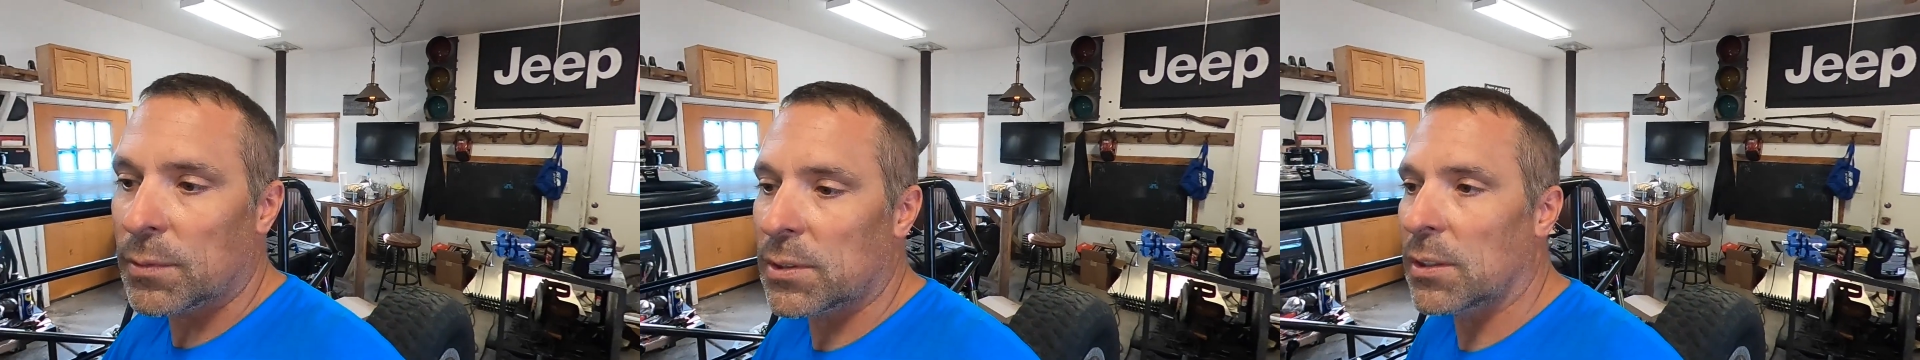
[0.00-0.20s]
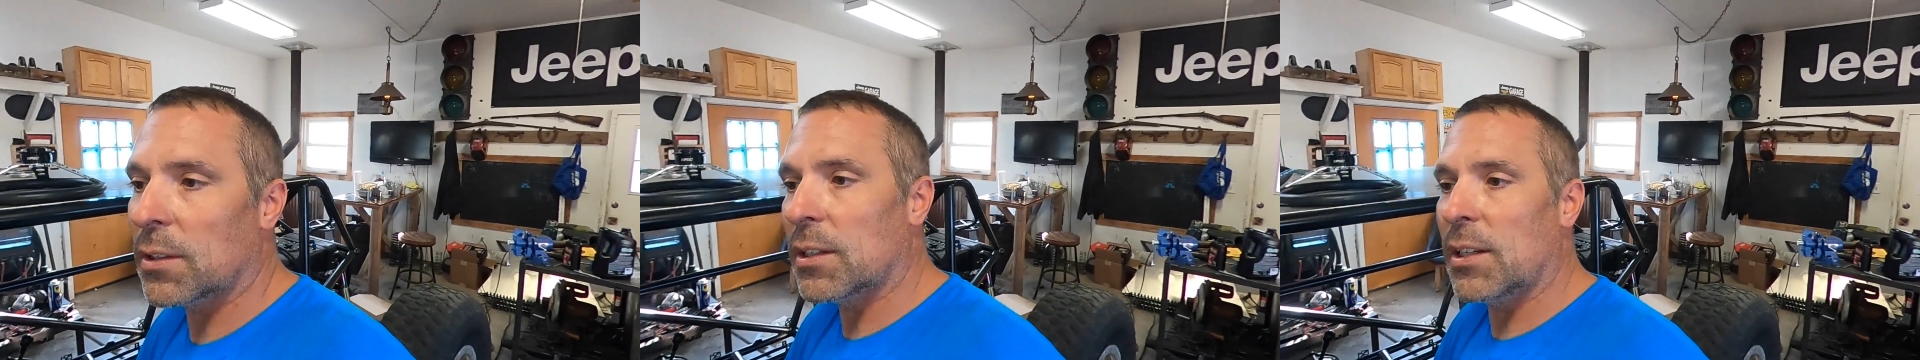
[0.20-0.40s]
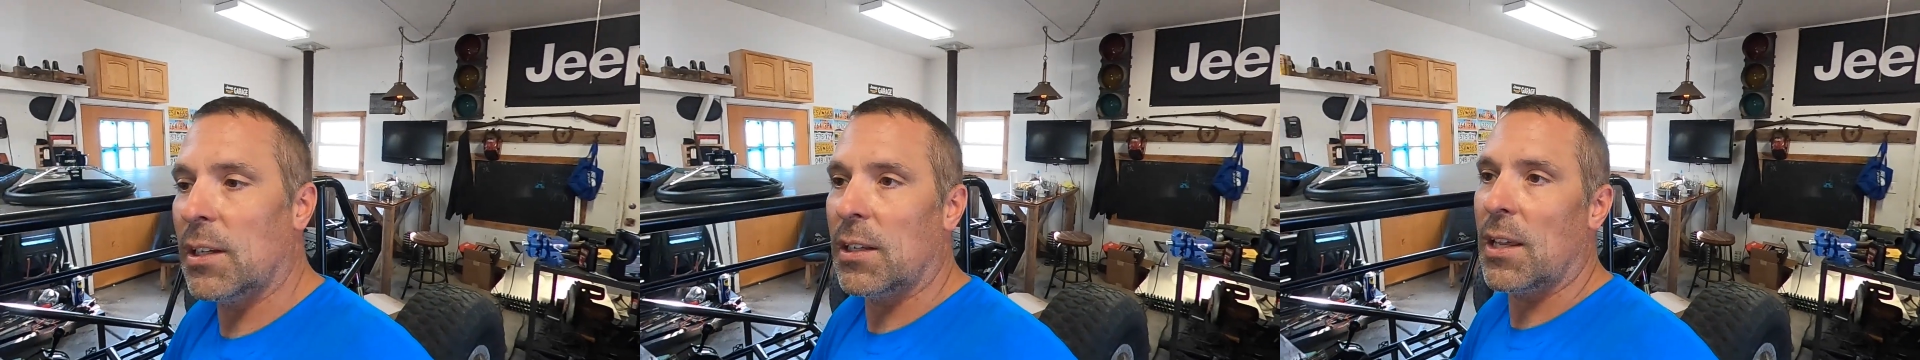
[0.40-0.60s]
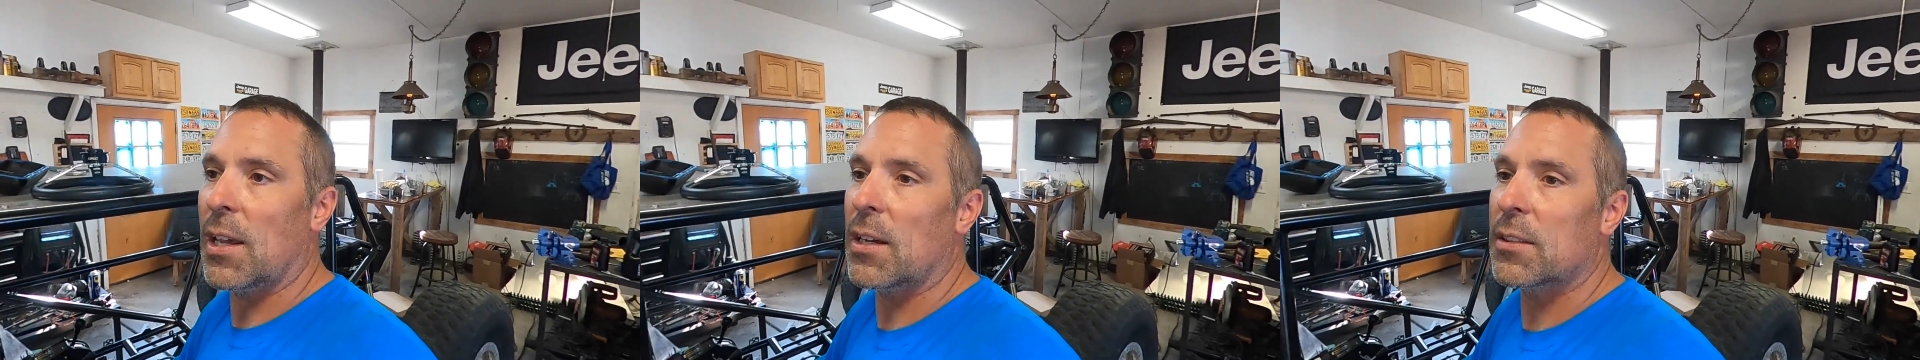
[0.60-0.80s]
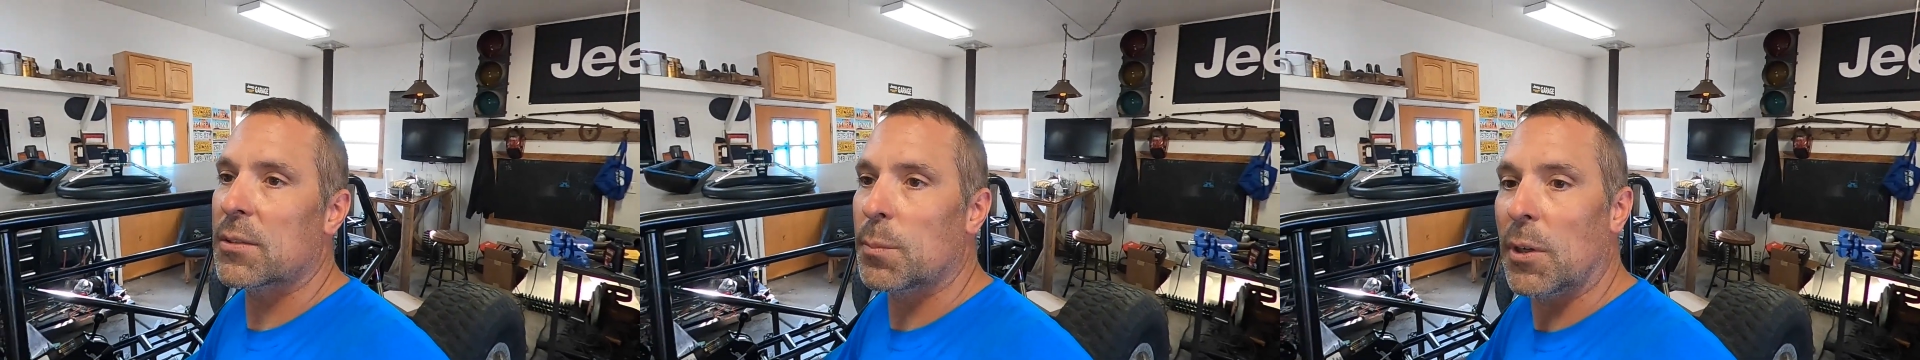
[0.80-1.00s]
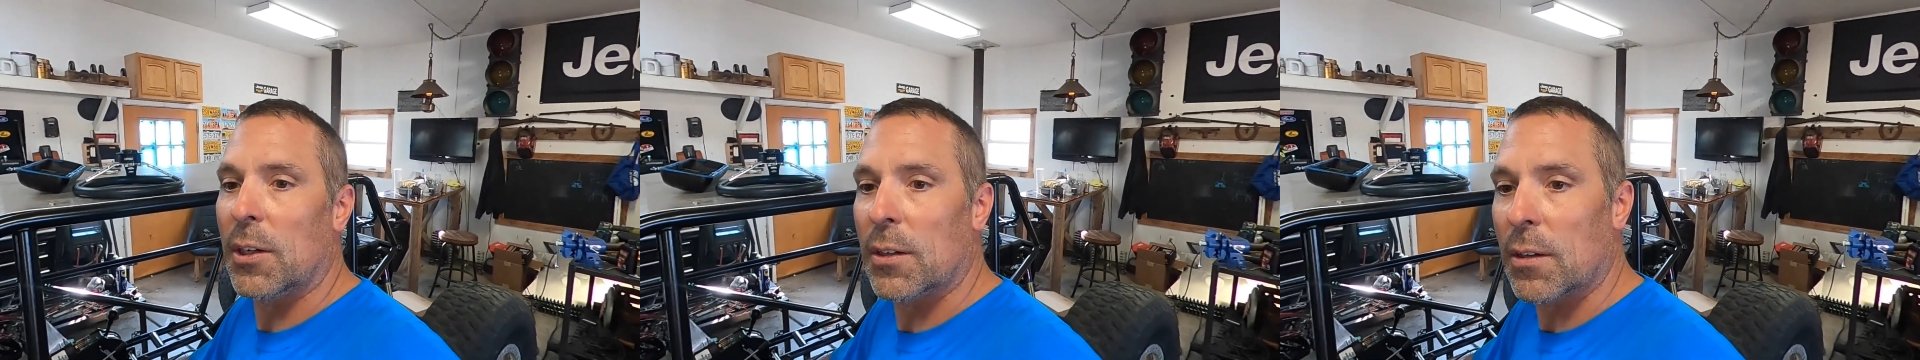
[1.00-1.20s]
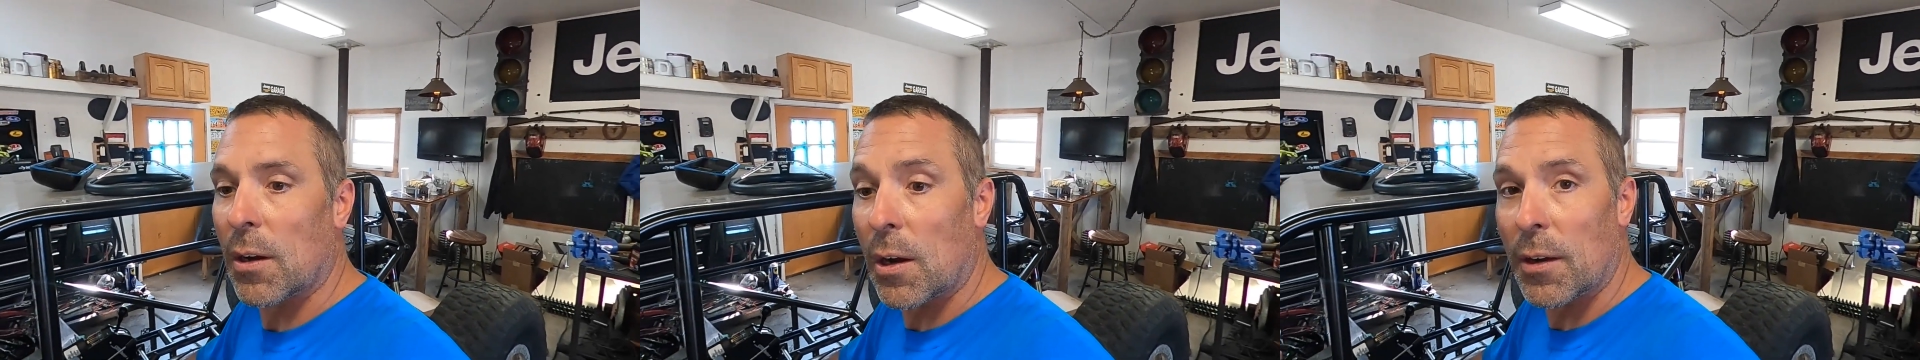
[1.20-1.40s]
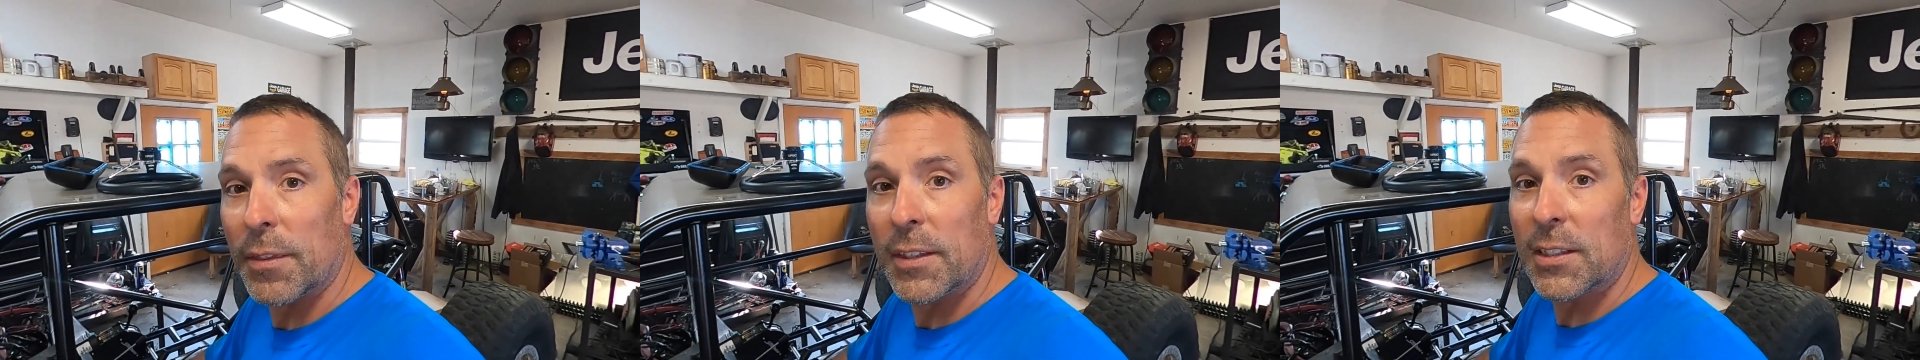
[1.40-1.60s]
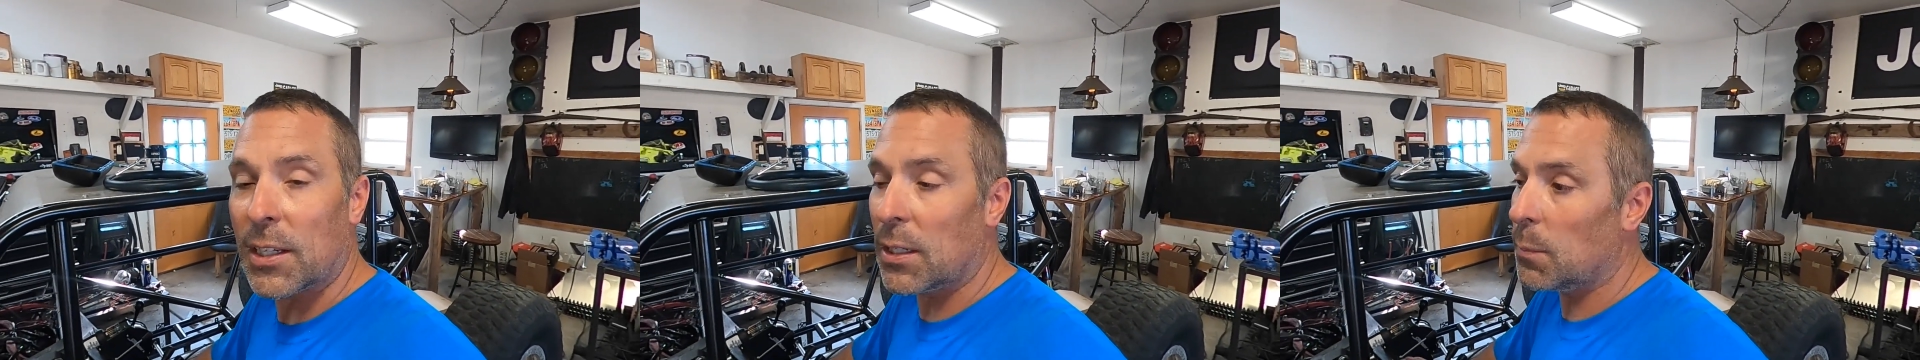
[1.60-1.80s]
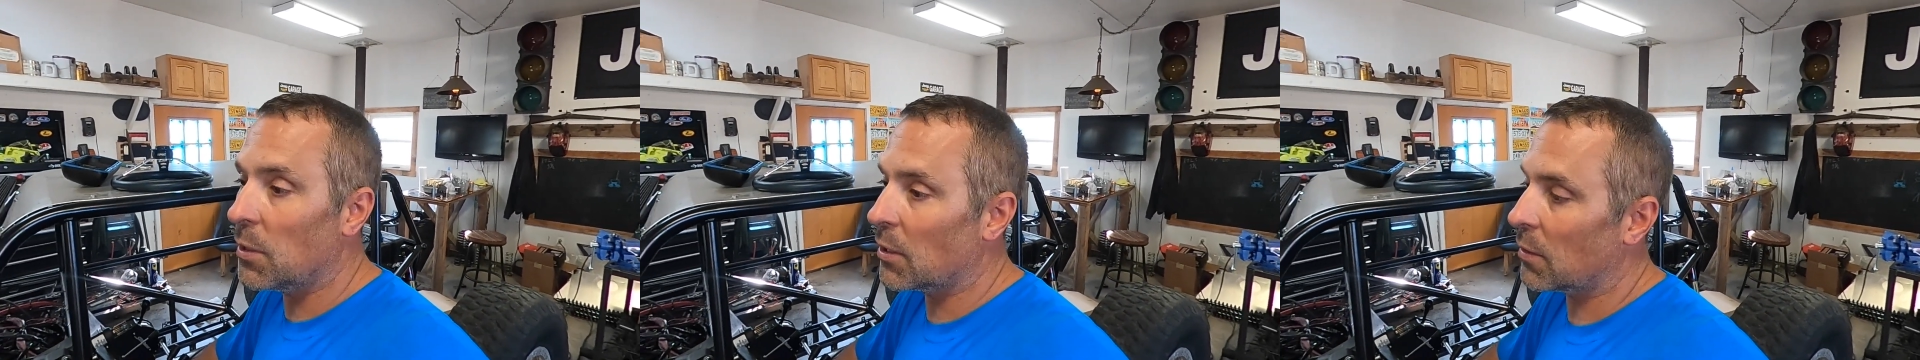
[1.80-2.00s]
looking at a hash mark on the
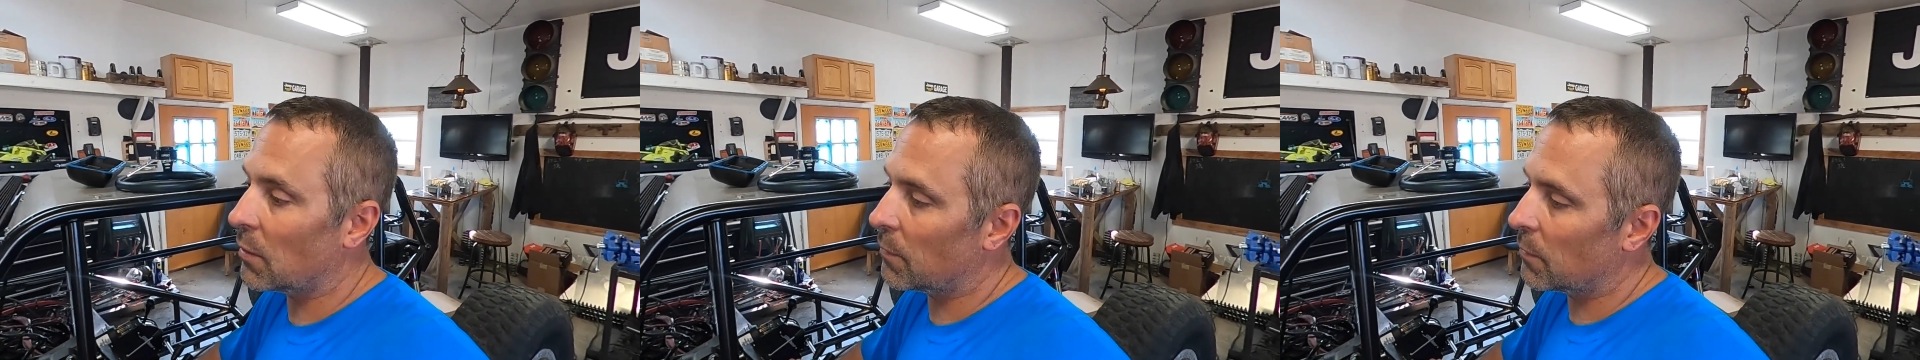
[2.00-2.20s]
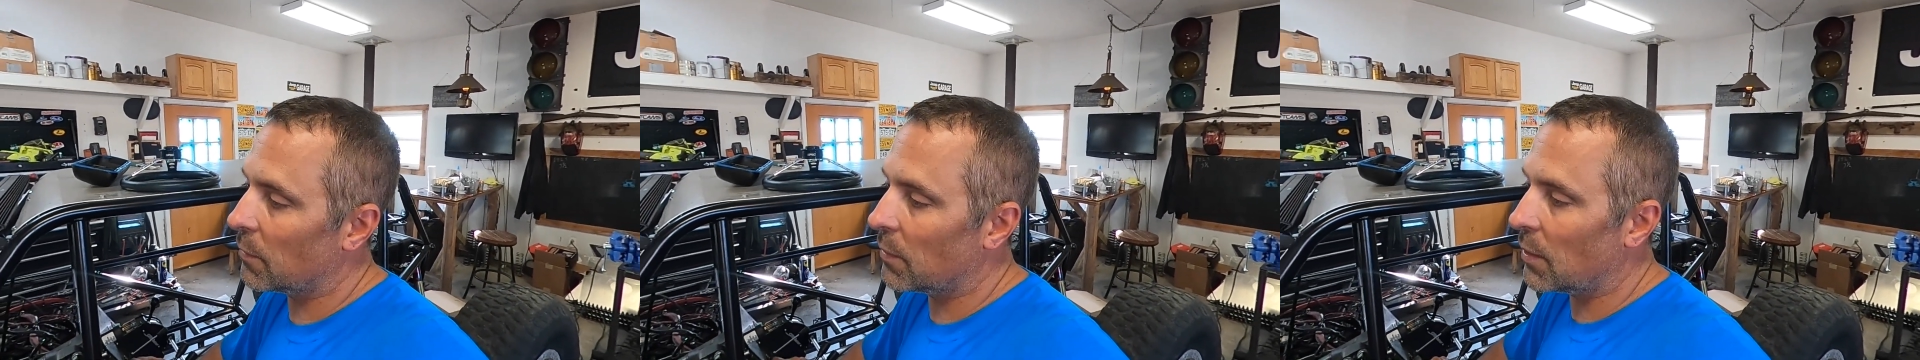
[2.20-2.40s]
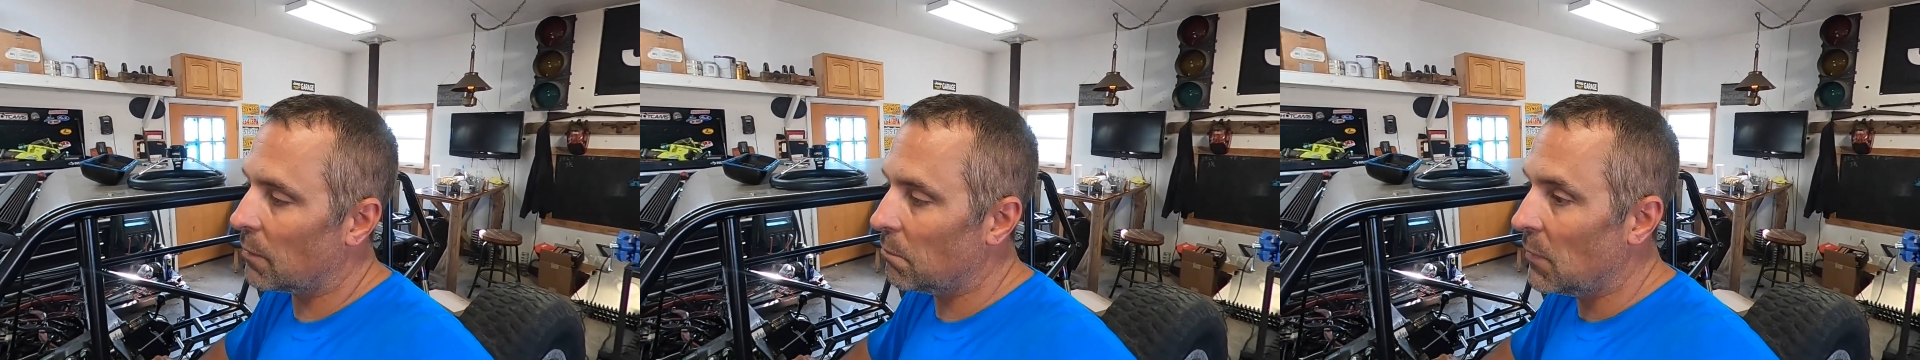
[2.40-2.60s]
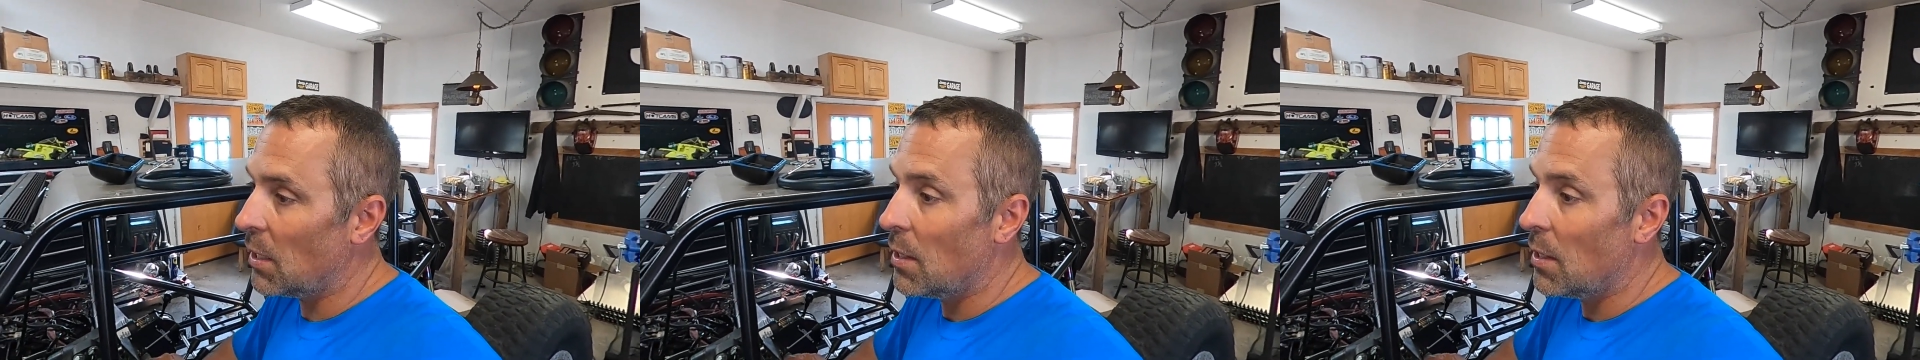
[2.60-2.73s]
timing cover that